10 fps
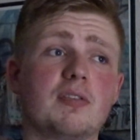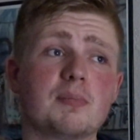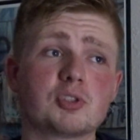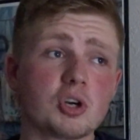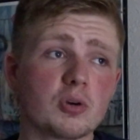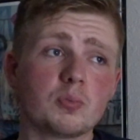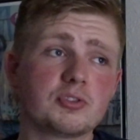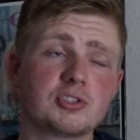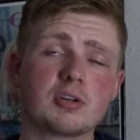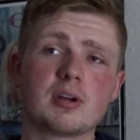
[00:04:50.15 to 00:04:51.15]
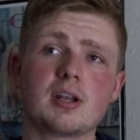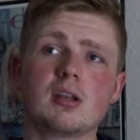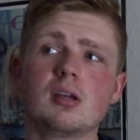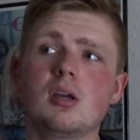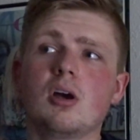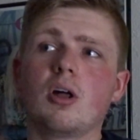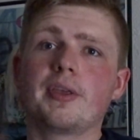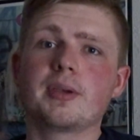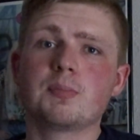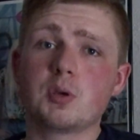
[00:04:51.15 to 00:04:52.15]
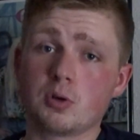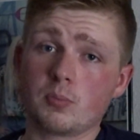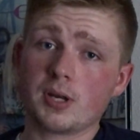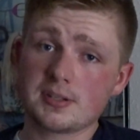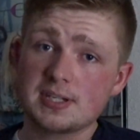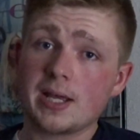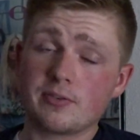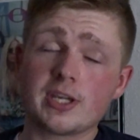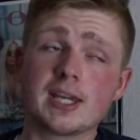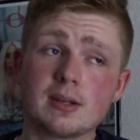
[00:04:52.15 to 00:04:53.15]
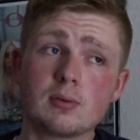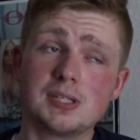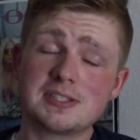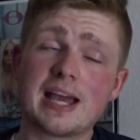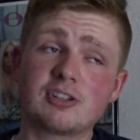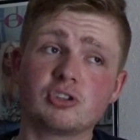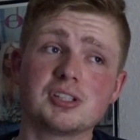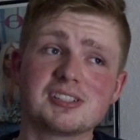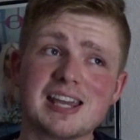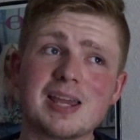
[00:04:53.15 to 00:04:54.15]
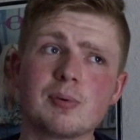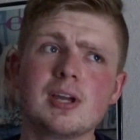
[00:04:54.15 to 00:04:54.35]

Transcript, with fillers: I'm sure it was generated on the computer, but it sounds like it is actually a tape.